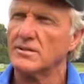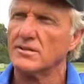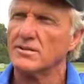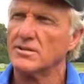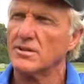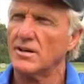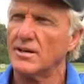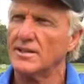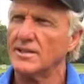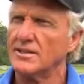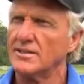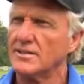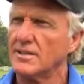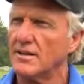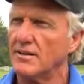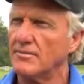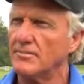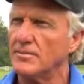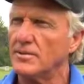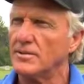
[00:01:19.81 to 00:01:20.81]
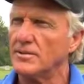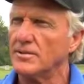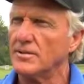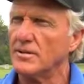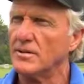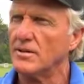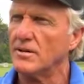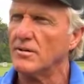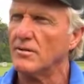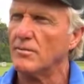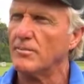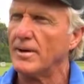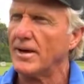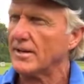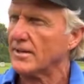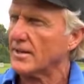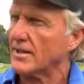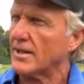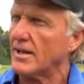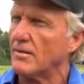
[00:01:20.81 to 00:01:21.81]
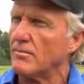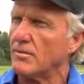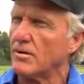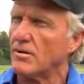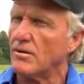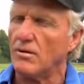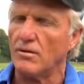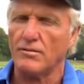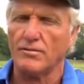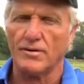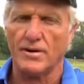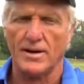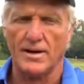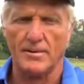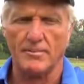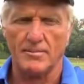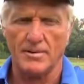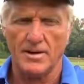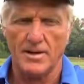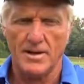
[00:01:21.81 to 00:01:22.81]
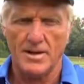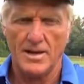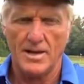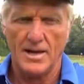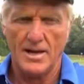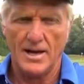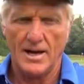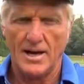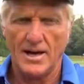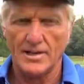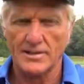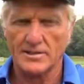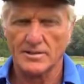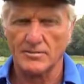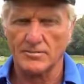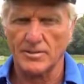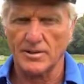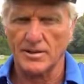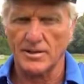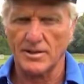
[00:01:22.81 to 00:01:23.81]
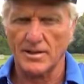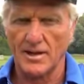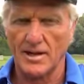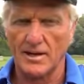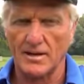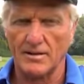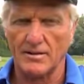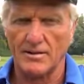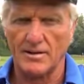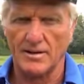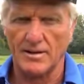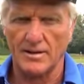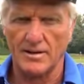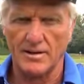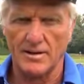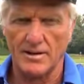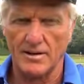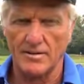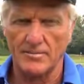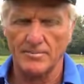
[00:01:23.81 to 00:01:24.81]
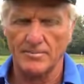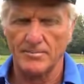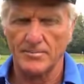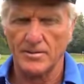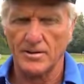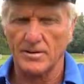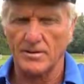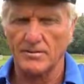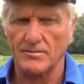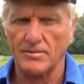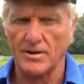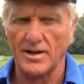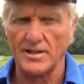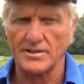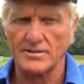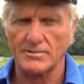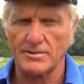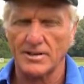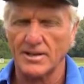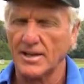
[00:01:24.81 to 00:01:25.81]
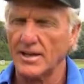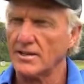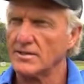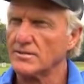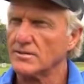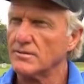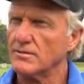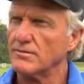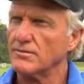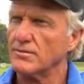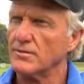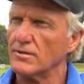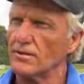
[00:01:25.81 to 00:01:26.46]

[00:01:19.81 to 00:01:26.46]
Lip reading: the Chinese government, about the game of golf. I am asked to be head of the advisory council for